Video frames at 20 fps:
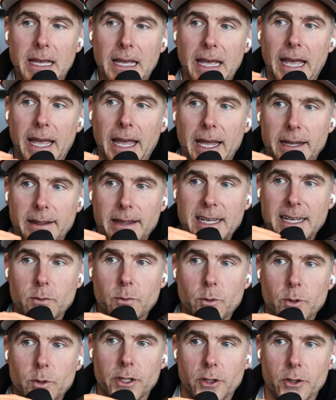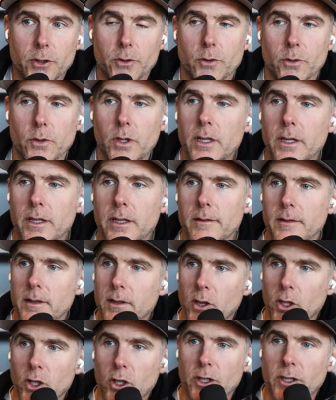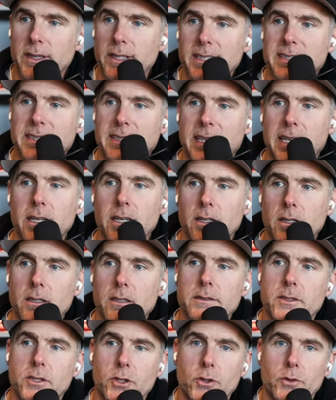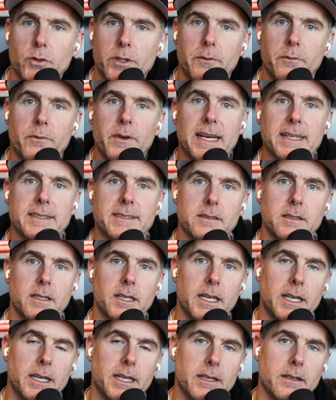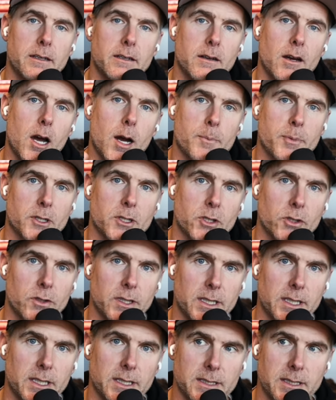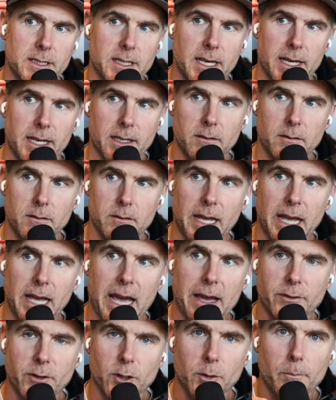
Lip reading: And that's where you learn the skill to invest in opportunities that have your